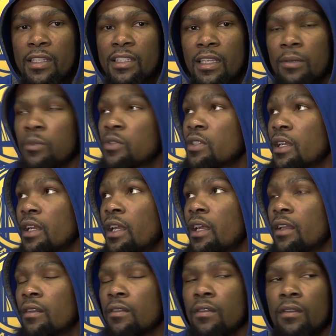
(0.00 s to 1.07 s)
team would say that.
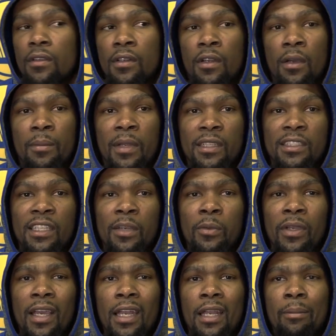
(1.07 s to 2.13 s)
I'm not saying
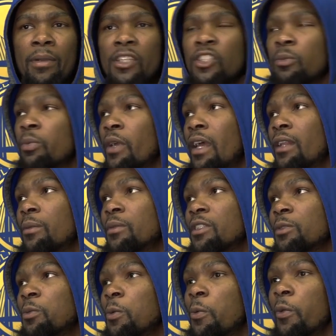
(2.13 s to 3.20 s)
we got a bunch of problems
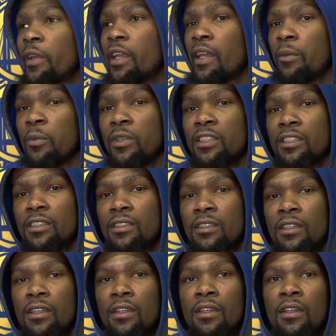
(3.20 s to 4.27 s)
and we win and
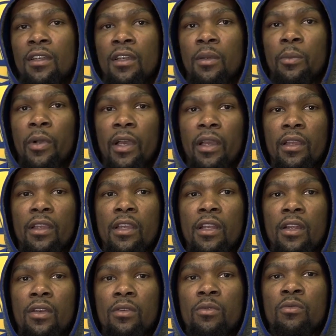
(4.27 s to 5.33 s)
but,
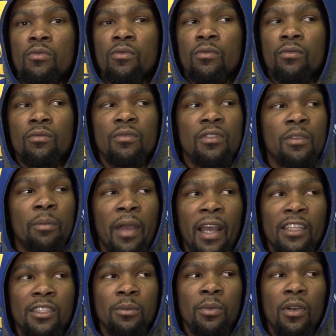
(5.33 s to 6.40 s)

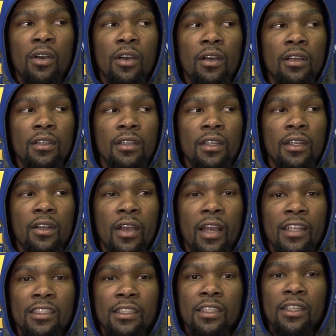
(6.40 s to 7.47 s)
basketball,
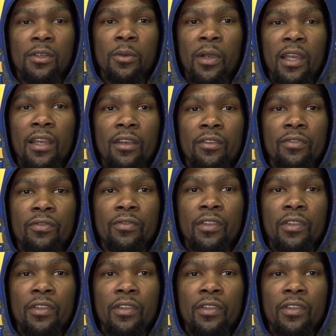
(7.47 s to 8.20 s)
has a good way of,